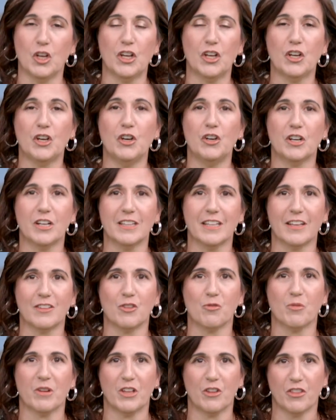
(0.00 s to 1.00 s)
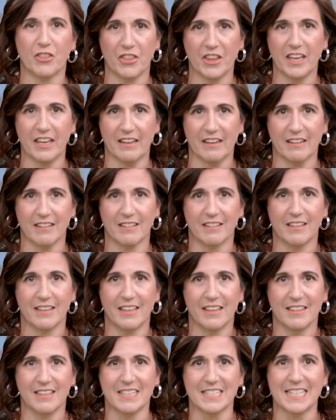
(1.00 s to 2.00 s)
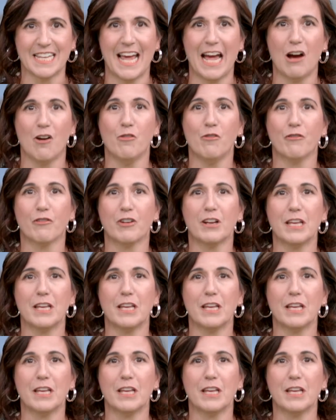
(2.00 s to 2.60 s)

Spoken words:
and cook like the real thing. This cow-free